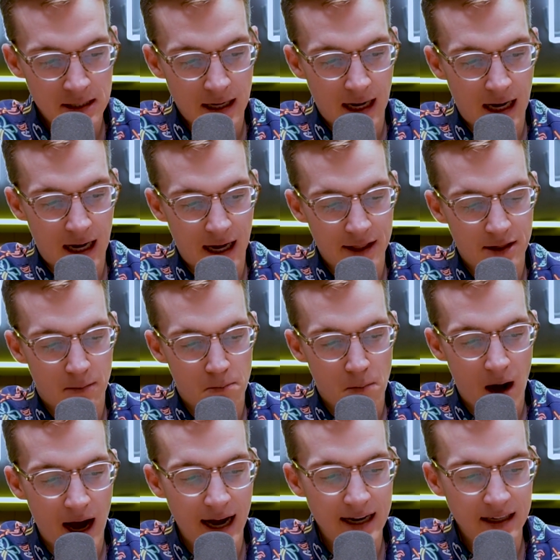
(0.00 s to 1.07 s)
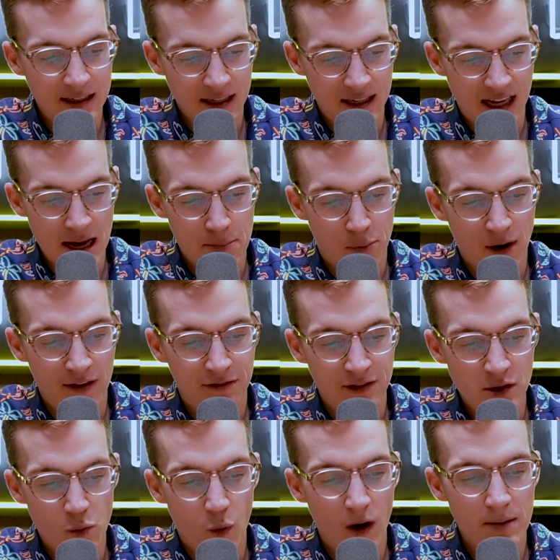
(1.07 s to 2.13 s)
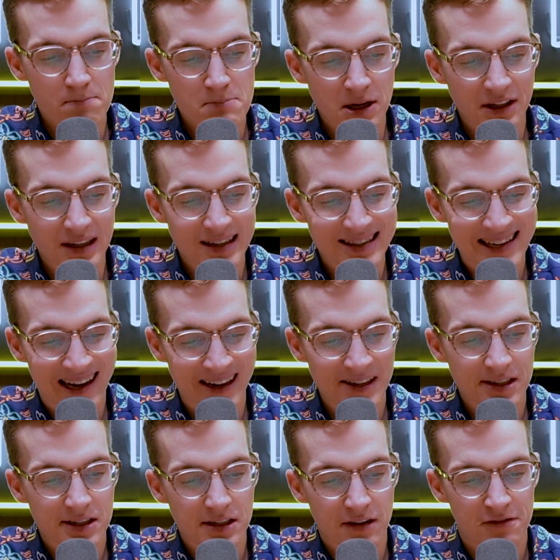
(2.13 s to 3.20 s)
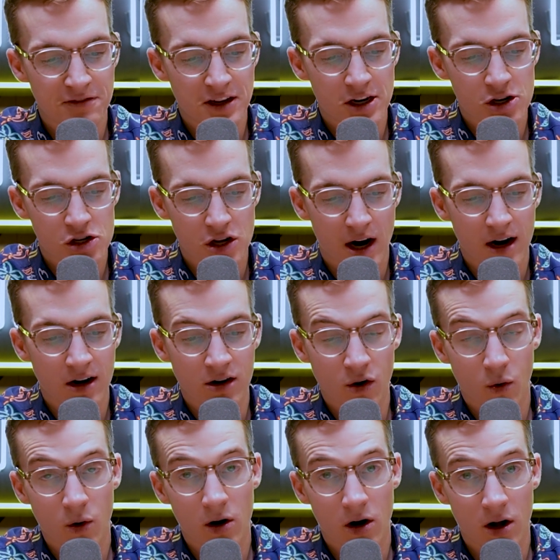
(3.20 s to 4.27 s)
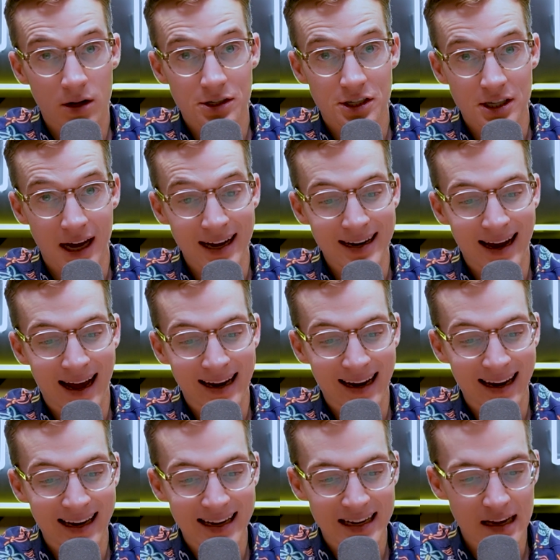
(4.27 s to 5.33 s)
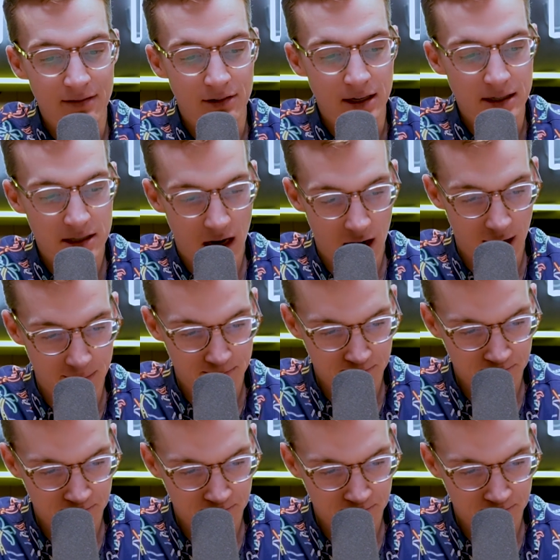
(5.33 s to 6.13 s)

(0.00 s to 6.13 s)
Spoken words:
The mine can keep roughly 1 million tons of finished iron ore on site at any given time.